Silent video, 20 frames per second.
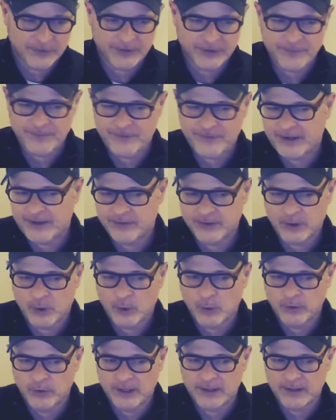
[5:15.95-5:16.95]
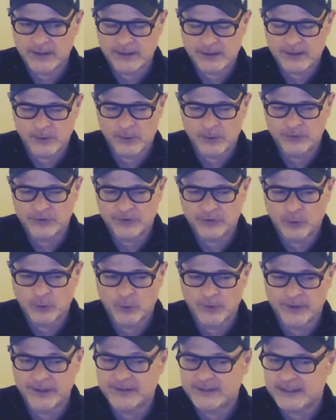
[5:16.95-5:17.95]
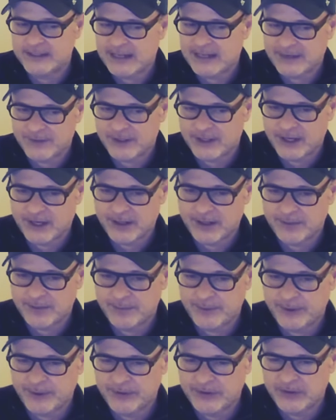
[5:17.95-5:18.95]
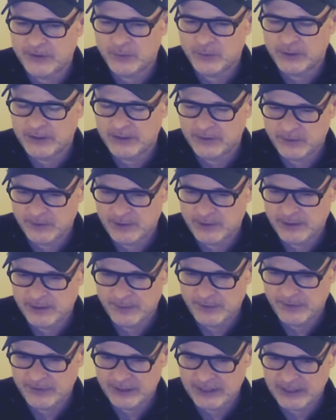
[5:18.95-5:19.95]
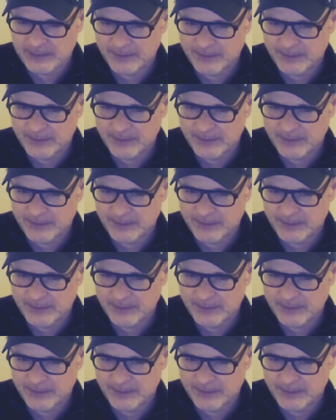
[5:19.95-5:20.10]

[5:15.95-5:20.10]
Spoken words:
I found an old sword that did have a gun built into it in a museum.